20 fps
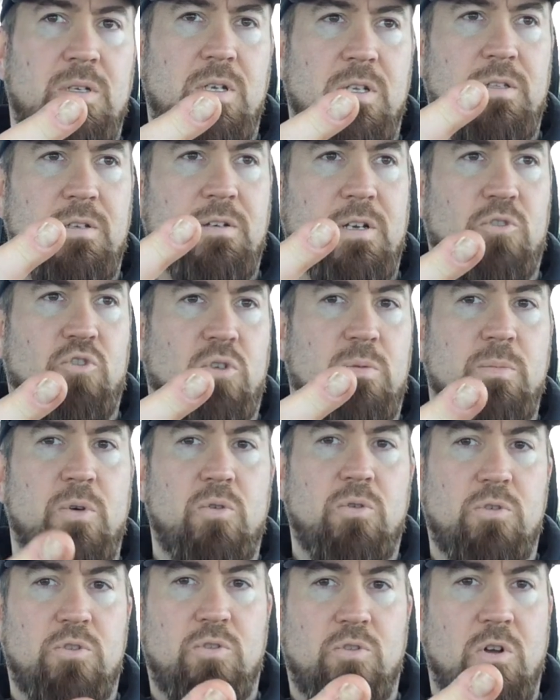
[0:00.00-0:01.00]
and the electric
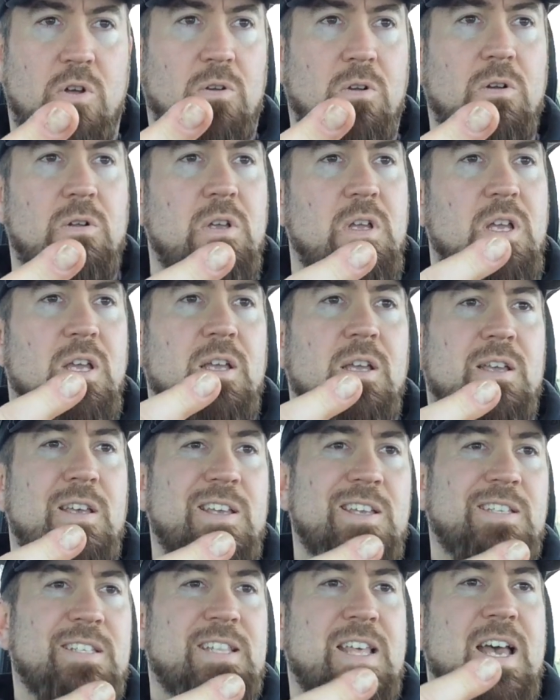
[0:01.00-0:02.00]
motor stronger
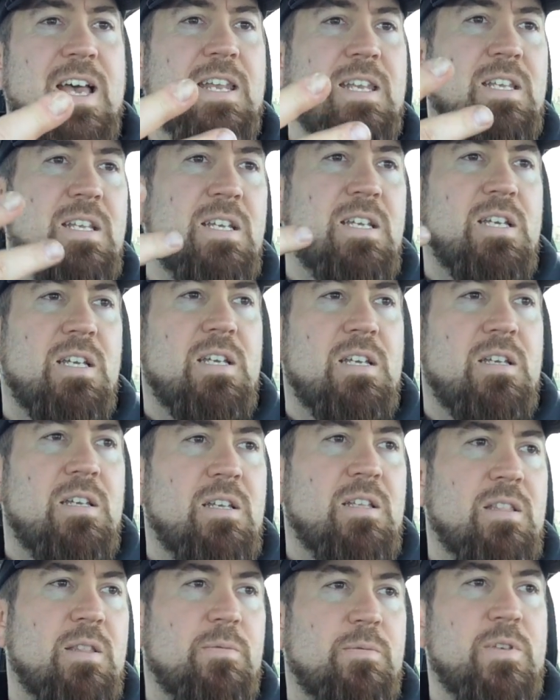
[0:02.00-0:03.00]
is that
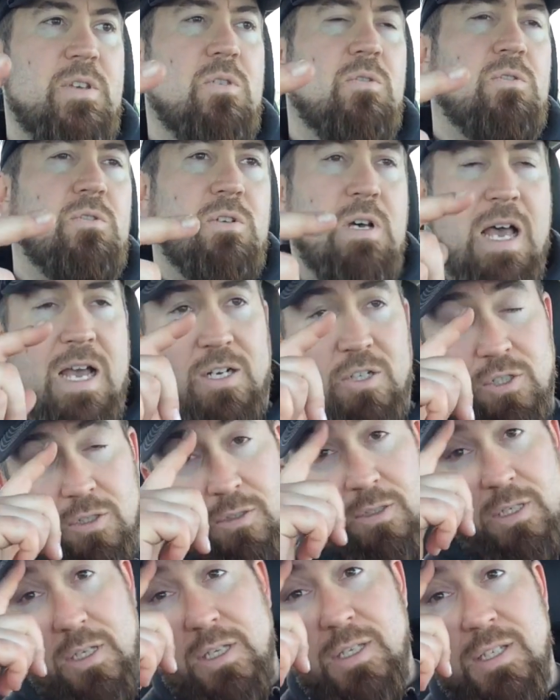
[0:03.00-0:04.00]
the vehicle
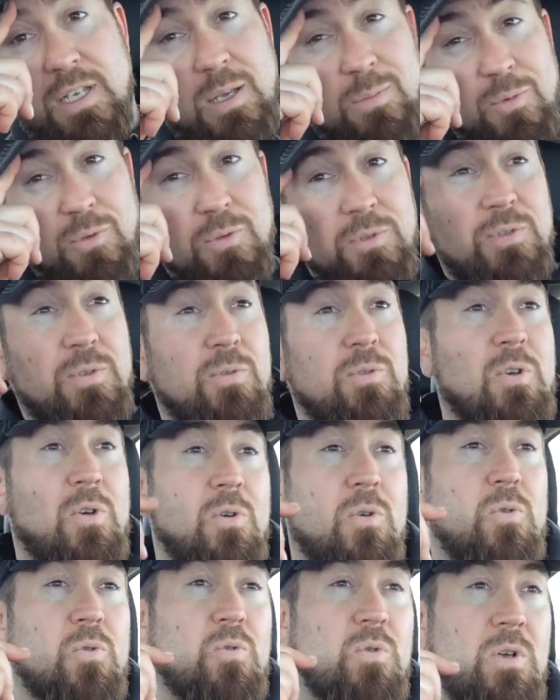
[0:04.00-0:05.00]
actually is able to
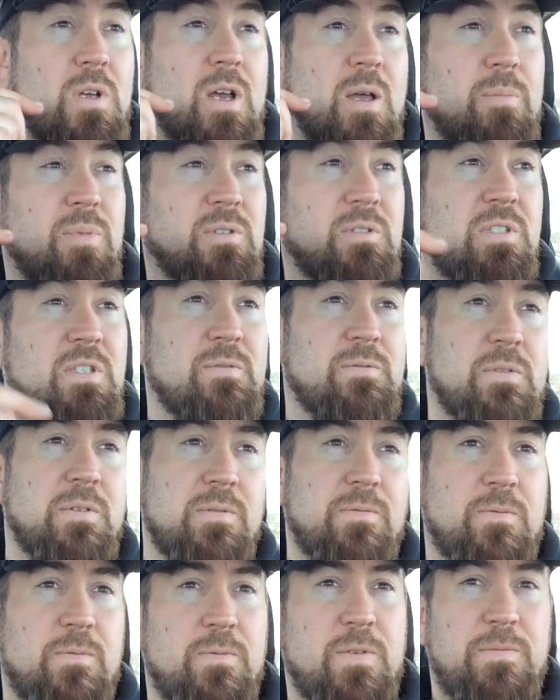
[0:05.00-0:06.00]
go, I believe,
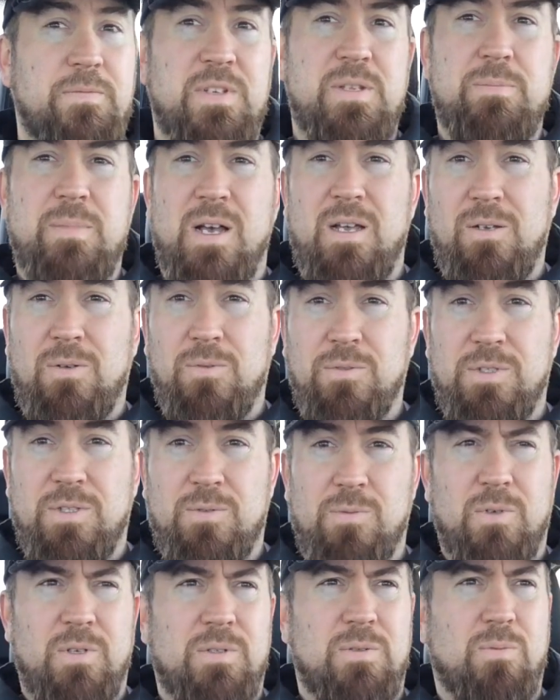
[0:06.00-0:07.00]
50 miles
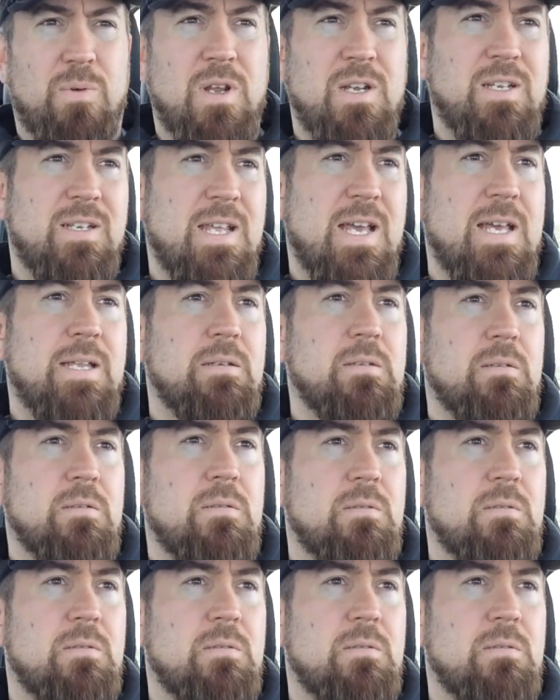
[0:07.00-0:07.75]
is what it's rated at.